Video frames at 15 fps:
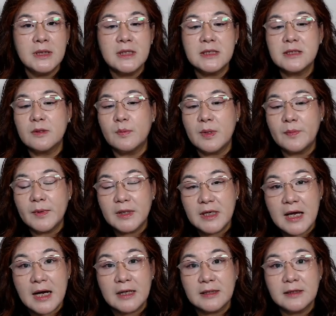the people
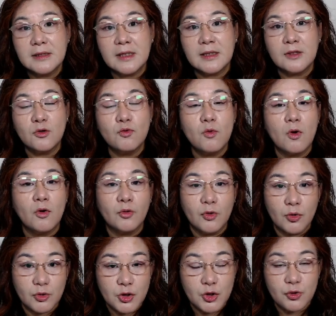younger than you or your
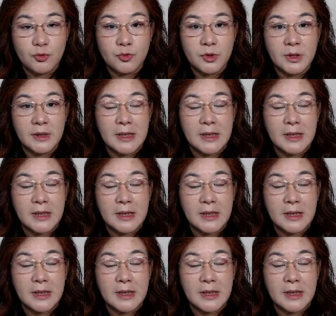children.